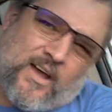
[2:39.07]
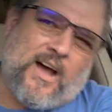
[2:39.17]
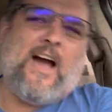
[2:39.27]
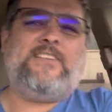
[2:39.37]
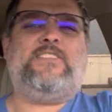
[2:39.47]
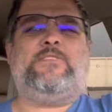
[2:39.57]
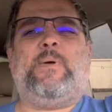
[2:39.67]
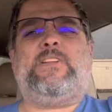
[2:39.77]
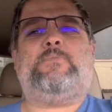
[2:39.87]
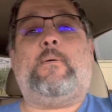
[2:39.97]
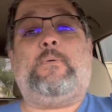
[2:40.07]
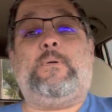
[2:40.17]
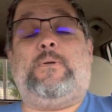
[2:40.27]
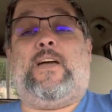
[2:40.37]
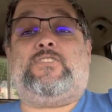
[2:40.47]
I suspect it's
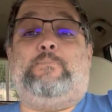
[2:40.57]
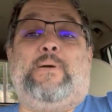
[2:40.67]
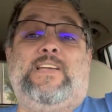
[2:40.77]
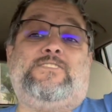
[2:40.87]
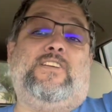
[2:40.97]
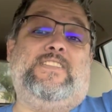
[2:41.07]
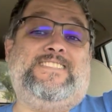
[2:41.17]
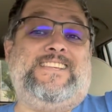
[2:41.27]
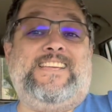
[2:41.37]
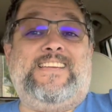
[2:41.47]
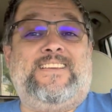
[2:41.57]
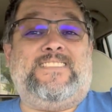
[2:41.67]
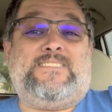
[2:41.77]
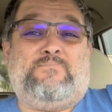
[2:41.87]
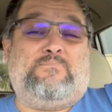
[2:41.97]
probably actually based on the sea.
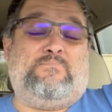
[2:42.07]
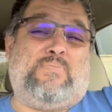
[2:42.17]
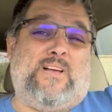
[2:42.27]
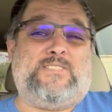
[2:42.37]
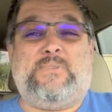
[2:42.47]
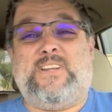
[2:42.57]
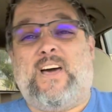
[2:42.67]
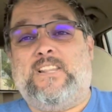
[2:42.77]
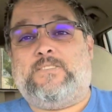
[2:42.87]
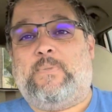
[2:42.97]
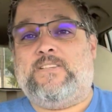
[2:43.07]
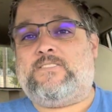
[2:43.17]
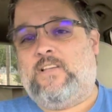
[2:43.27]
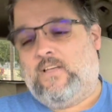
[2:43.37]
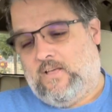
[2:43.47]
It's possibly not in
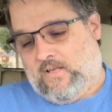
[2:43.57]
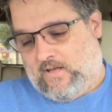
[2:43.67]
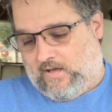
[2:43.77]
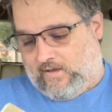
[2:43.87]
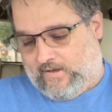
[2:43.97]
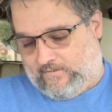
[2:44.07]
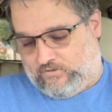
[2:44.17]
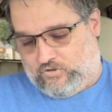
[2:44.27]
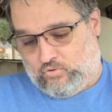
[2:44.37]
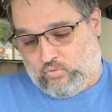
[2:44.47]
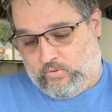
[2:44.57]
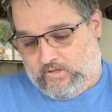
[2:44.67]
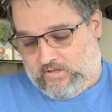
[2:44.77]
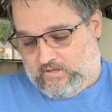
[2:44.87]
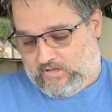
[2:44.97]
space. I'll have to
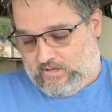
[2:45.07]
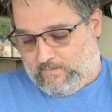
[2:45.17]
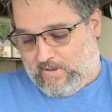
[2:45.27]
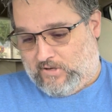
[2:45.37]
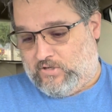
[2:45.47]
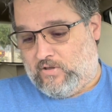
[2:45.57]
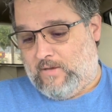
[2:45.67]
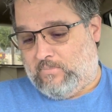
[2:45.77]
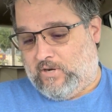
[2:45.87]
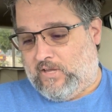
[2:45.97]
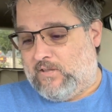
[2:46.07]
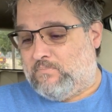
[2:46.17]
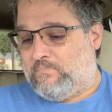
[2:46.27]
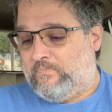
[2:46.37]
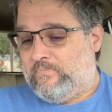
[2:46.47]
get back to you on that. But again,
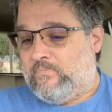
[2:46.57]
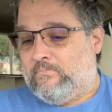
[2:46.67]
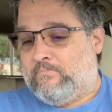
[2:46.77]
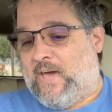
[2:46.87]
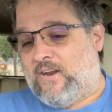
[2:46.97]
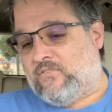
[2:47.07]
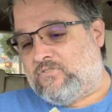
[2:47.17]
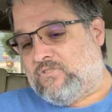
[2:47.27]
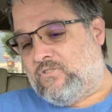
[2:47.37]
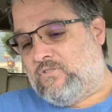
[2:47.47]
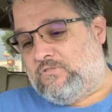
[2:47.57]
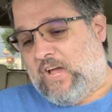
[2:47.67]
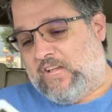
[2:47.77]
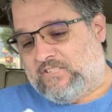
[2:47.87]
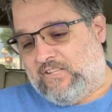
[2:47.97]
panels are
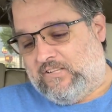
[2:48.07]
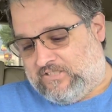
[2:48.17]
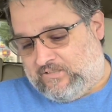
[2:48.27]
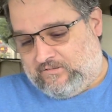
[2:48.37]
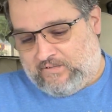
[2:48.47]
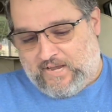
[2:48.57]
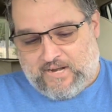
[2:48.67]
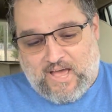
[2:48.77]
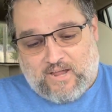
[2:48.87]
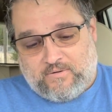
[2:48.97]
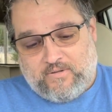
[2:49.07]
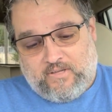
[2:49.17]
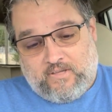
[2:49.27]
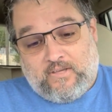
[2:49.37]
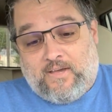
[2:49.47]
nicely laid out.
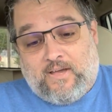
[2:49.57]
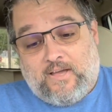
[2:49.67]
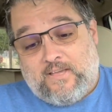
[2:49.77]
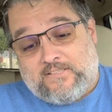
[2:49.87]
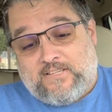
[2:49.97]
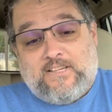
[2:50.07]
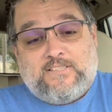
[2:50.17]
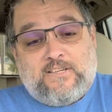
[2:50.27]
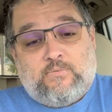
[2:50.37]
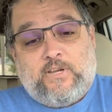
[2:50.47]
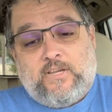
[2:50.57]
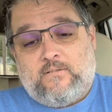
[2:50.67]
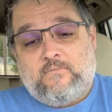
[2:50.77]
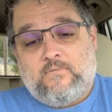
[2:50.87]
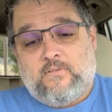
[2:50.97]
It's an easy read.
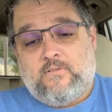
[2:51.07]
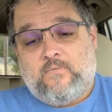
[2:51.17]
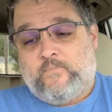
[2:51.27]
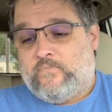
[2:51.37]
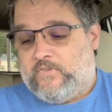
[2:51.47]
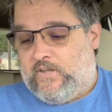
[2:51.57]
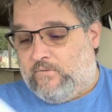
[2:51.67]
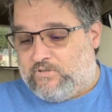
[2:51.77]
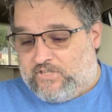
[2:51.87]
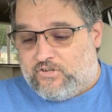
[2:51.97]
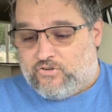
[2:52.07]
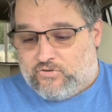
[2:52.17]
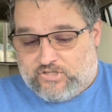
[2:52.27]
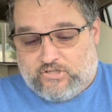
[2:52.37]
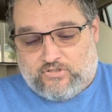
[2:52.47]
It was an
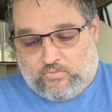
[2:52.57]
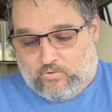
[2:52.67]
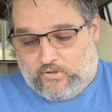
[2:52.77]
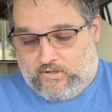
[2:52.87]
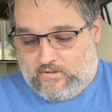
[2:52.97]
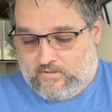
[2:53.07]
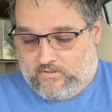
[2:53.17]
interesting story.